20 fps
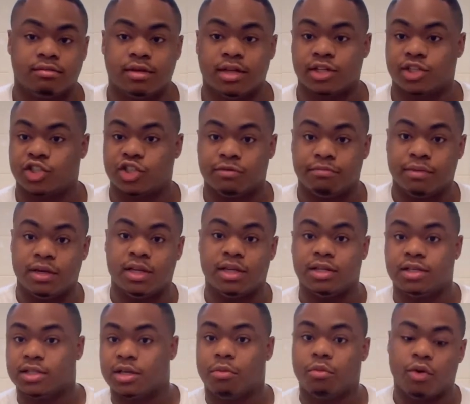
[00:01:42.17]
It should be
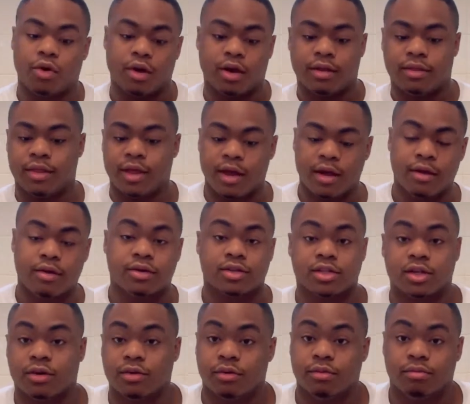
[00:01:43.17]
somewhere in there.
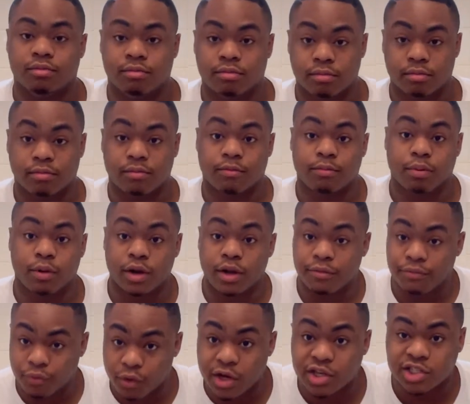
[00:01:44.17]
So pretty
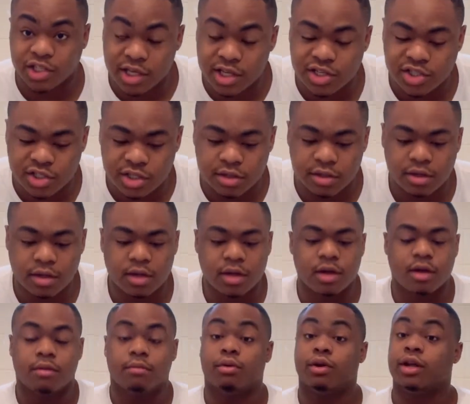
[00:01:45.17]
fresh engine,
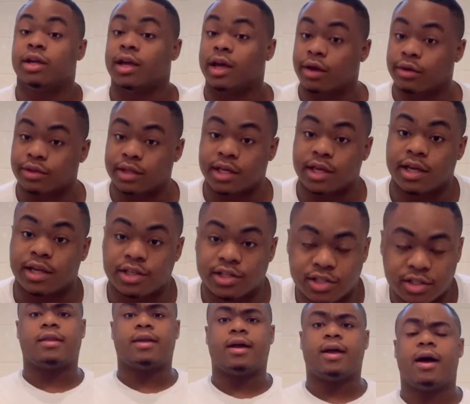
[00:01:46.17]
pretty healthy
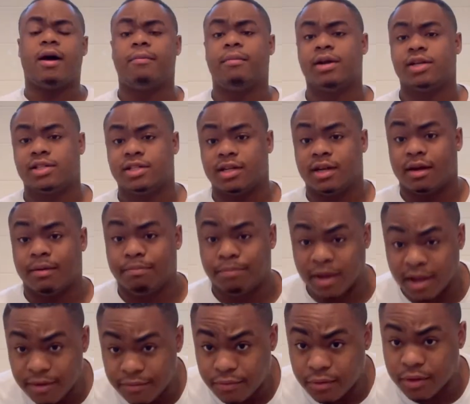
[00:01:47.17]
engine. How much did I
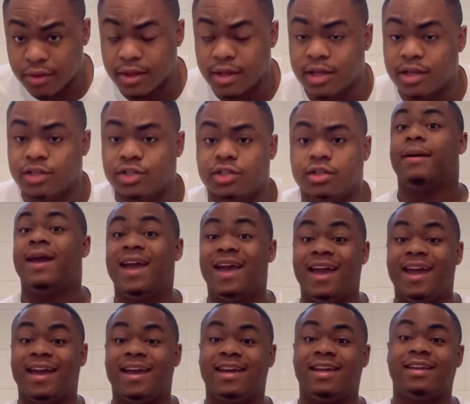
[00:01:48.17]
pay for the engine?
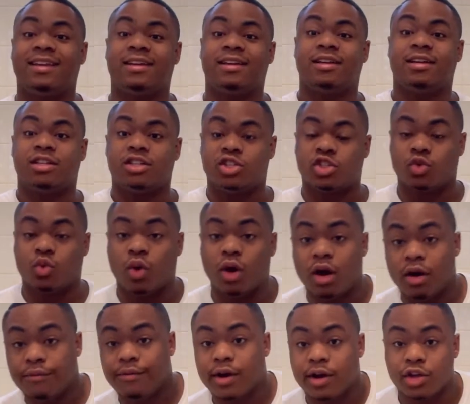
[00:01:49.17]
Paid
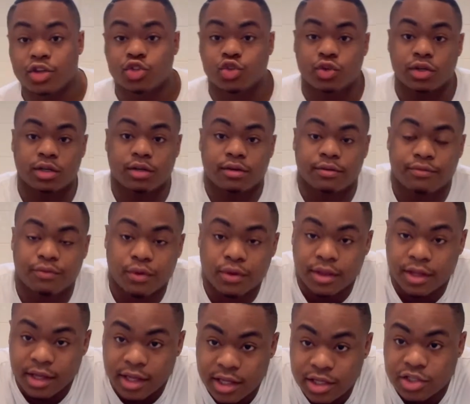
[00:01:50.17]
$1,200 for
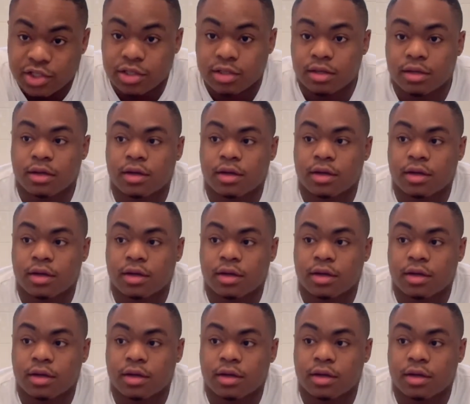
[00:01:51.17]
the engine.